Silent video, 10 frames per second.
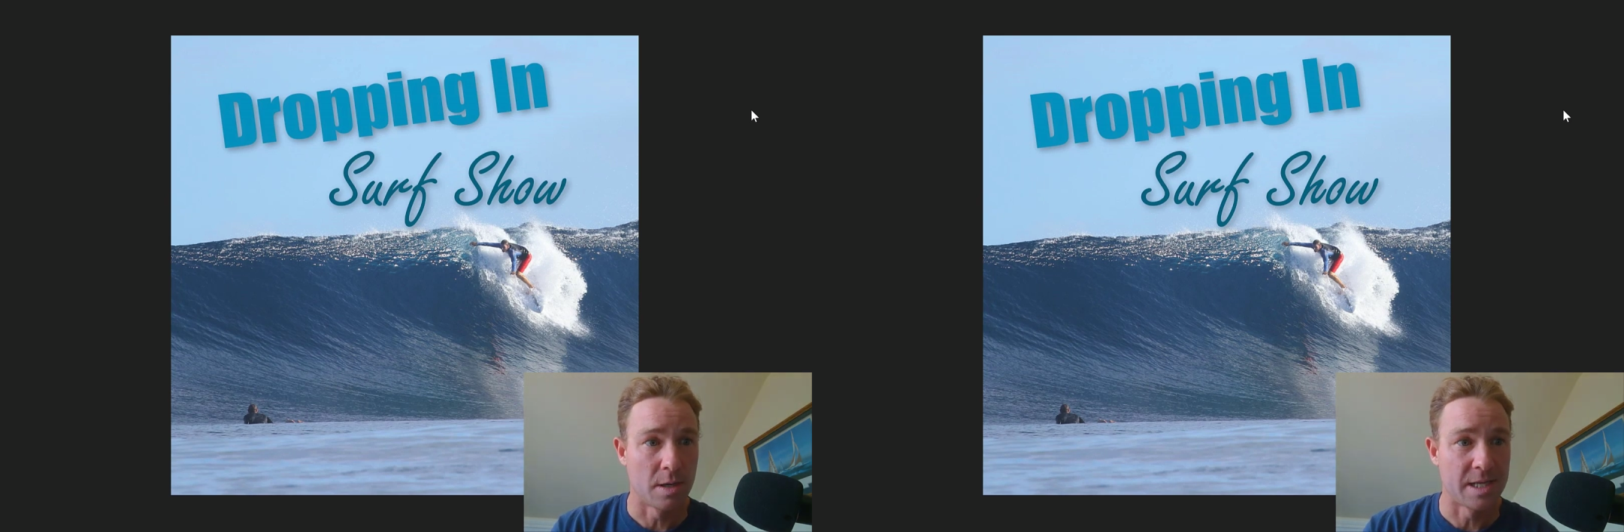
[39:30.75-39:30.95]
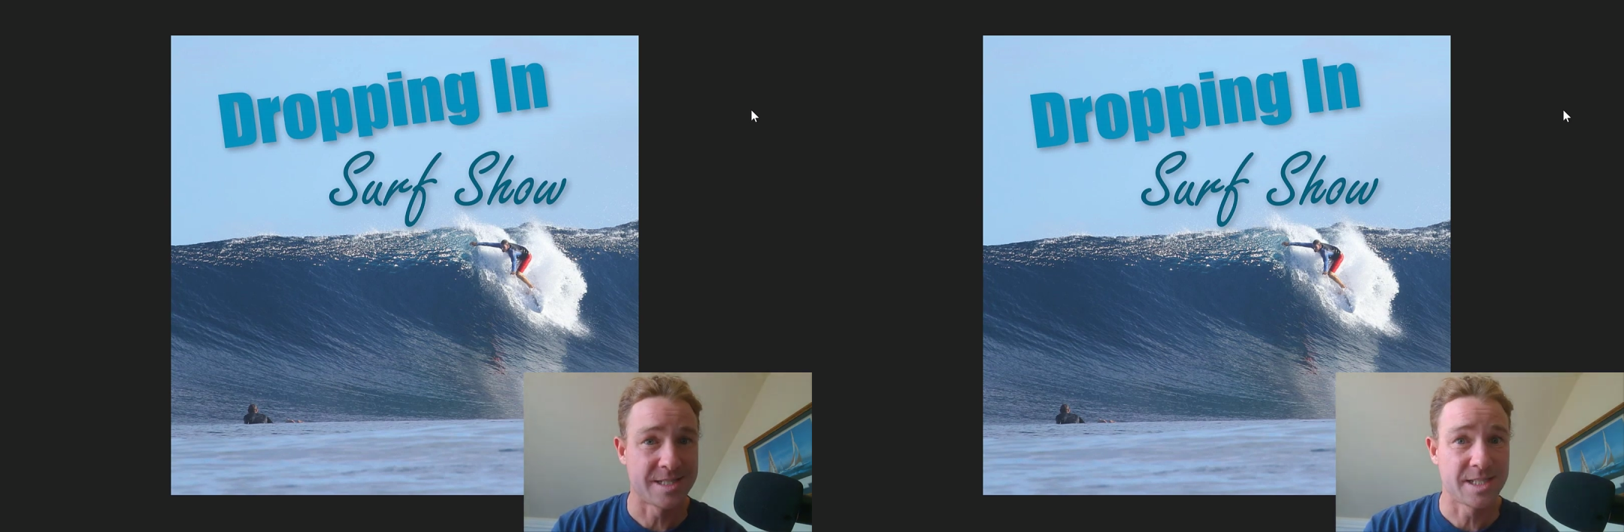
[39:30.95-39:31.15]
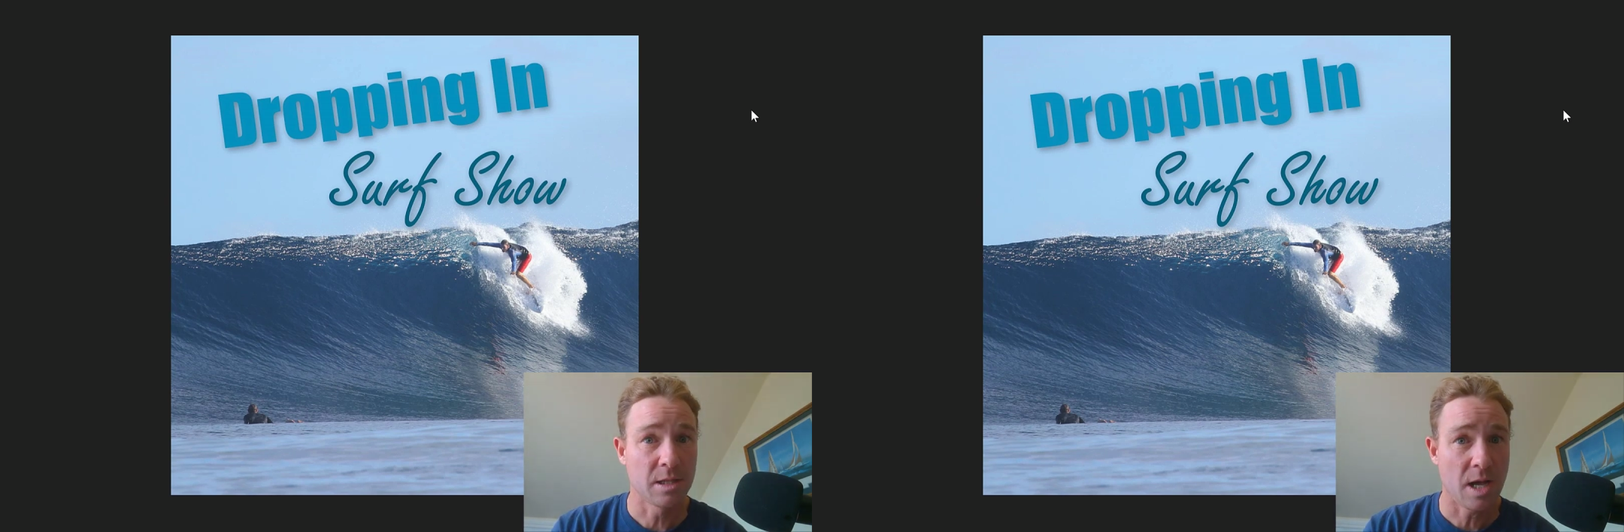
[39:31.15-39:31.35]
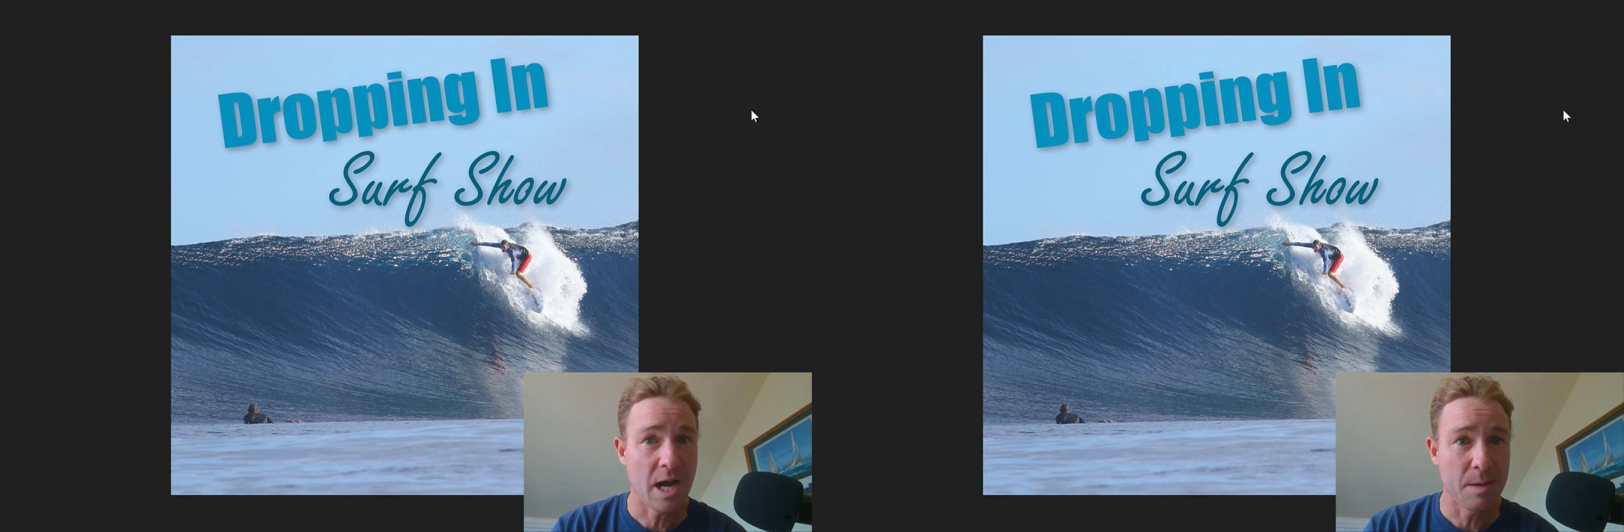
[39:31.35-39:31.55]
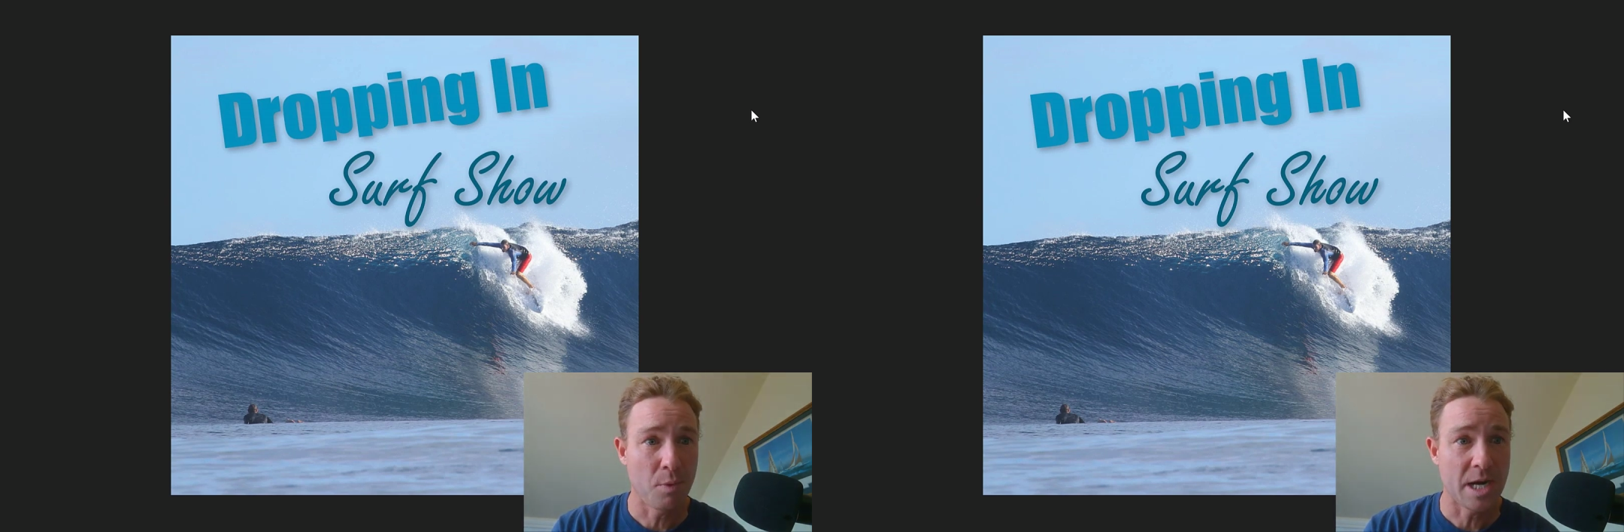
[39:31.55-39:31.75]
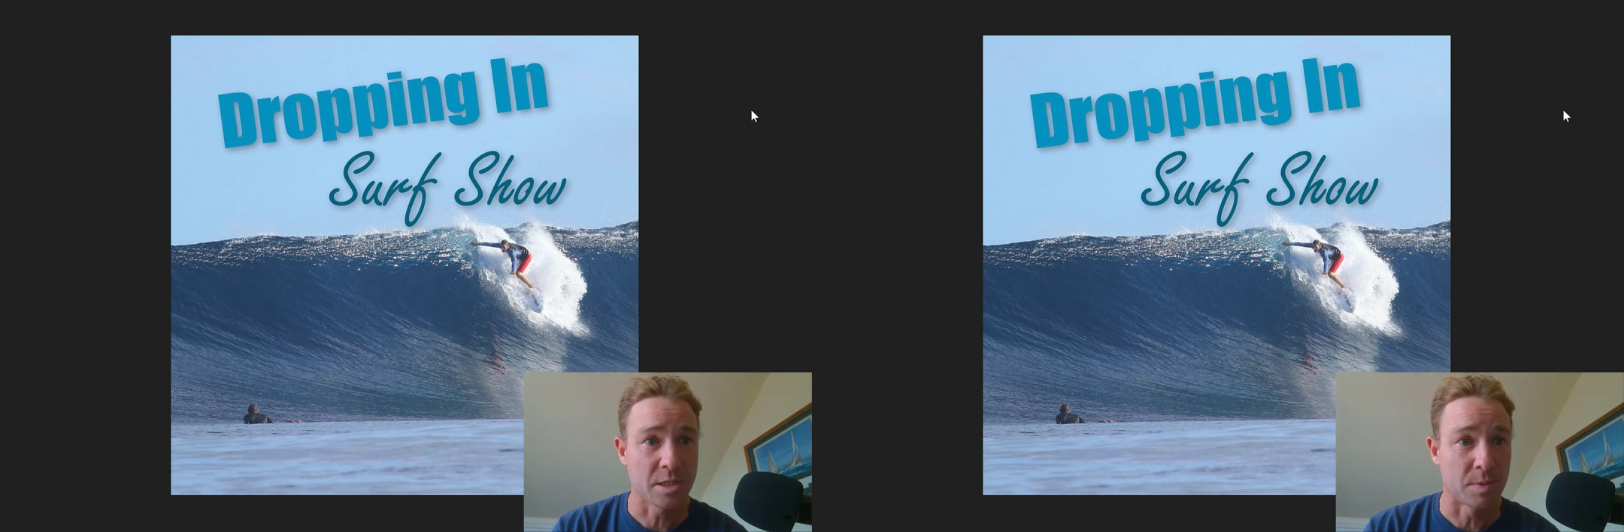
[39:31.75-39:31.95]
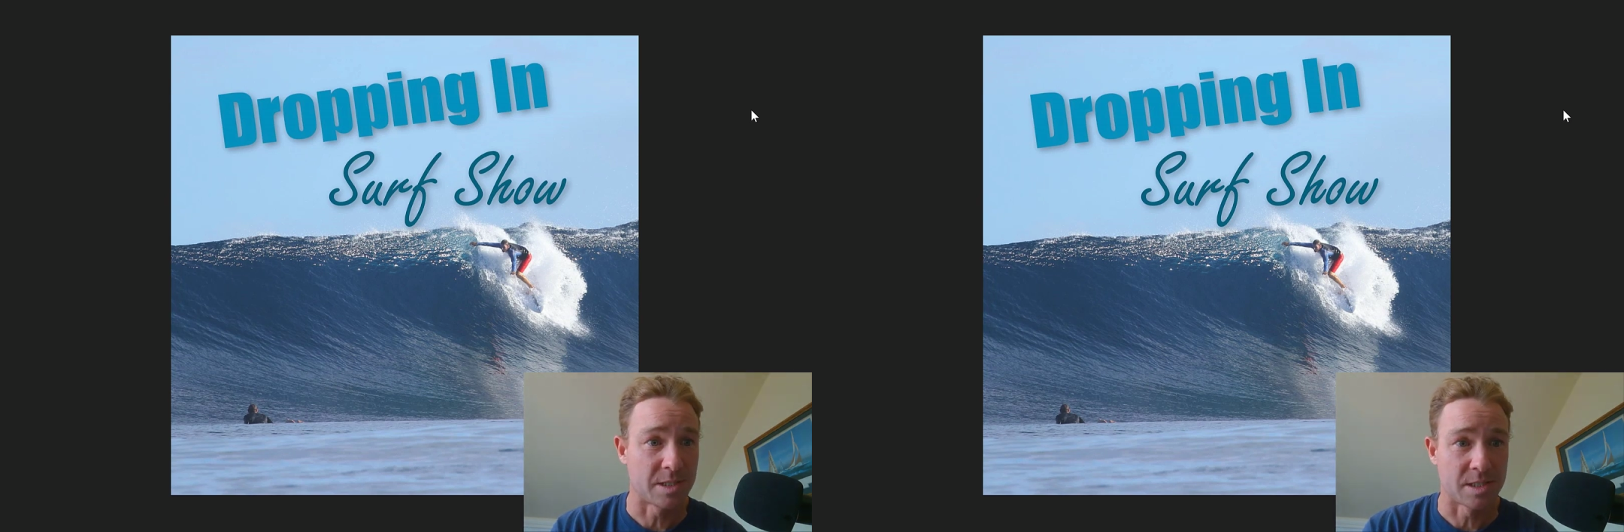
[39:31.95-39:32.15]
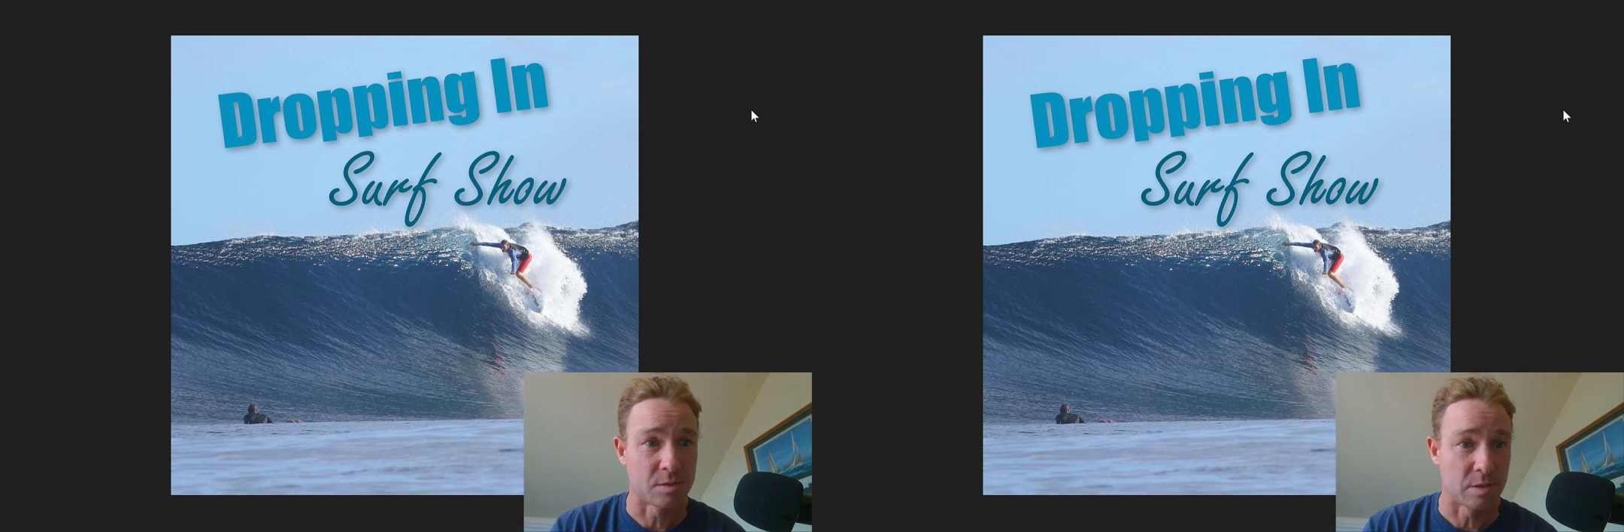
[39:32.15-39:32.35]
It's still a high pressure
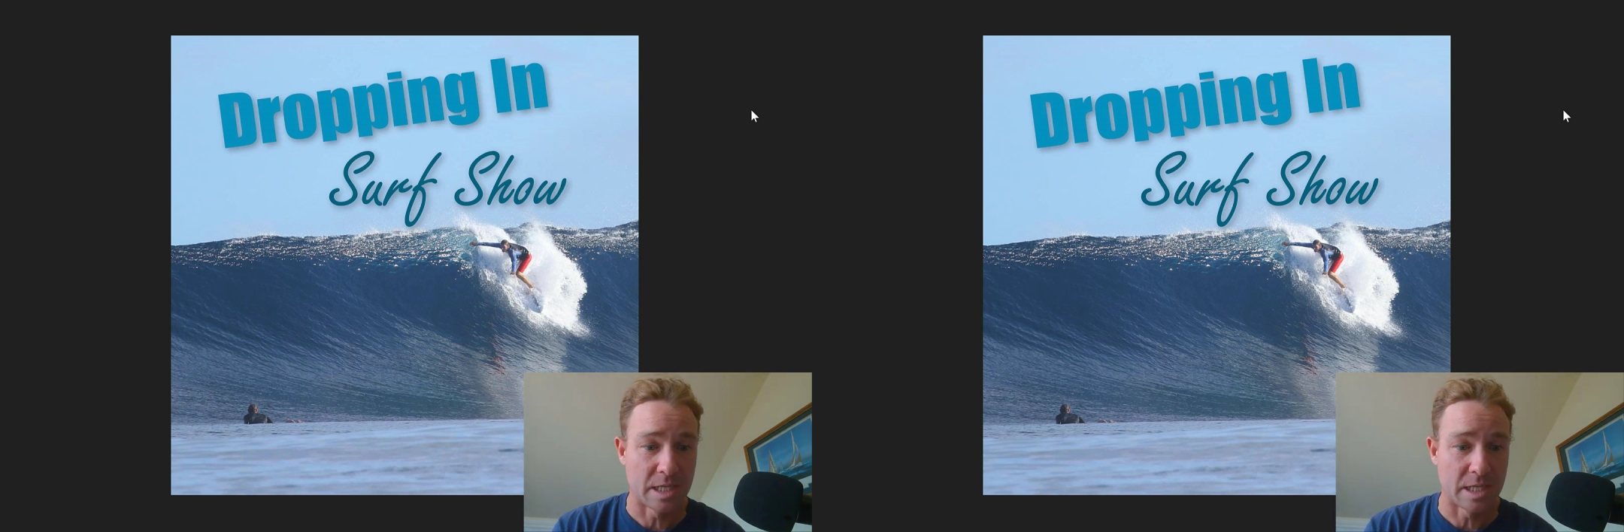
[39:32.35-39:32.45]
because it's